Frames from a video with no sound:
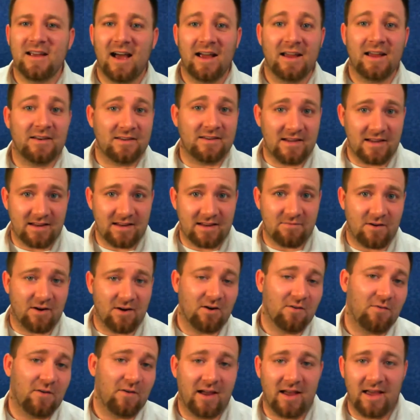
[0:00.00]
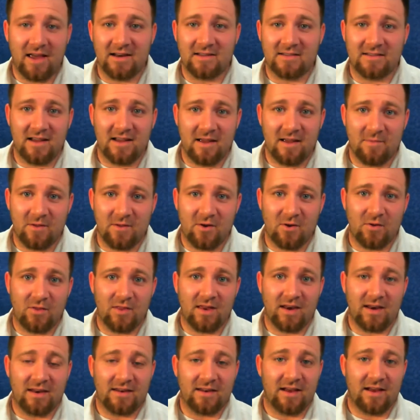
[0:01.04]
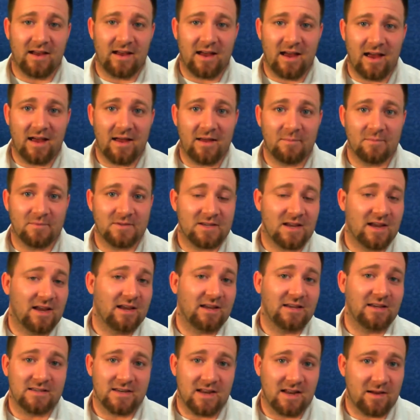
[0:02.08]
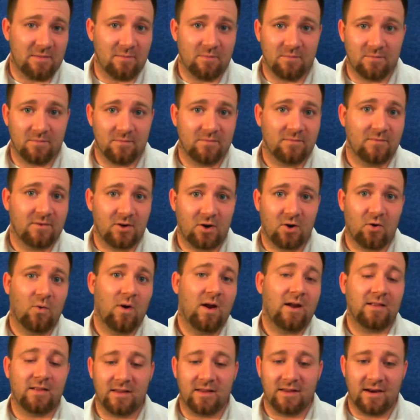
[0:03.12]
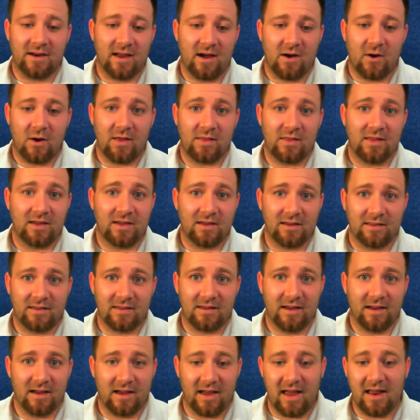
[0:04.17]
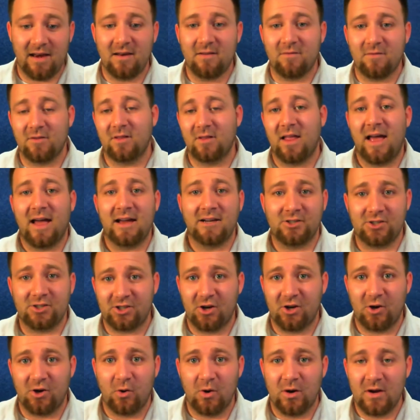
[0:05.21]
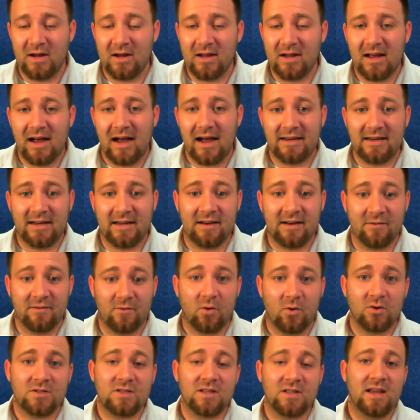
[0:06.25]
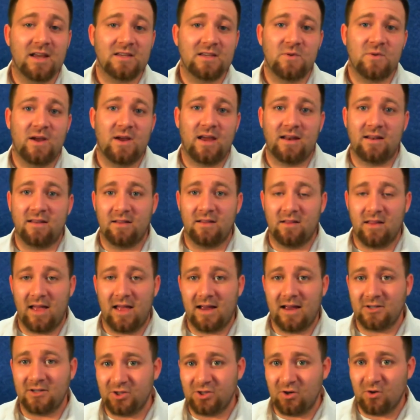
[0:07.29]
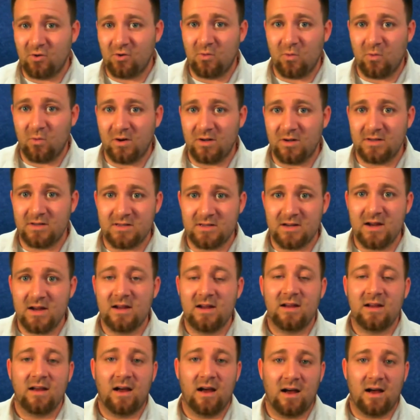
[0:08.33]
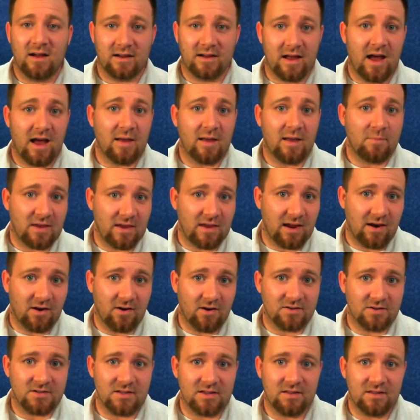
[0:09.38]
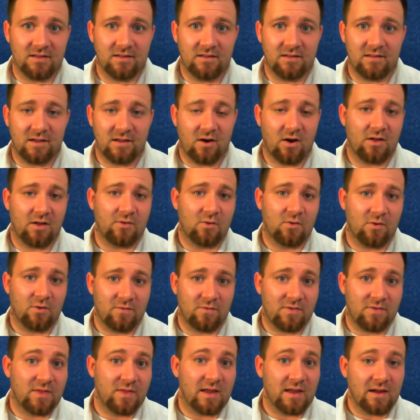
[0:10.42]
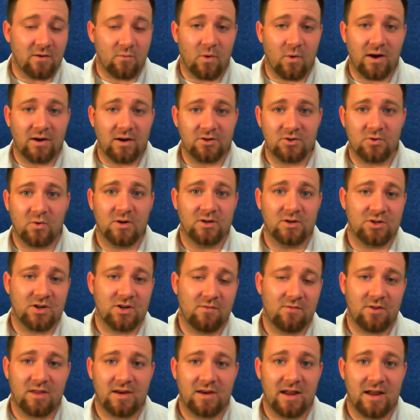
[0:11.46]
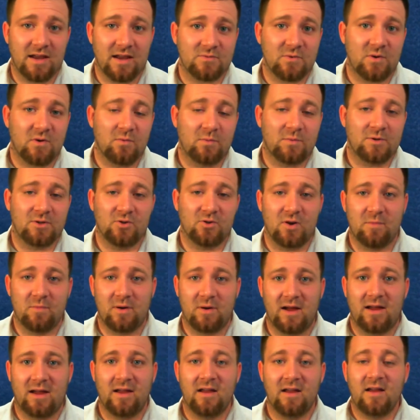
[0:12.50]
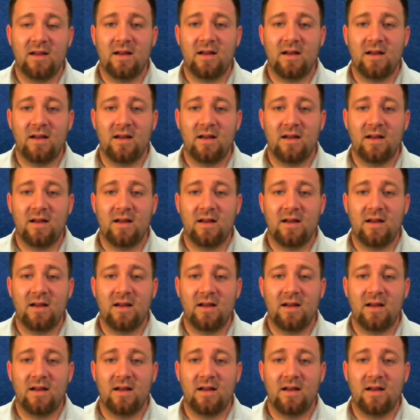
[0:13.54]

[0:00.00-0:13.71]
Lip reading: I did verify ahead of time, though, that I'm saying his name correctly now. I think in the end of the last show I did. And of course the guest we had in the last show was Guy P. Harrison, the author of Think, Why You Should Question Everything. Next week we'll be joined by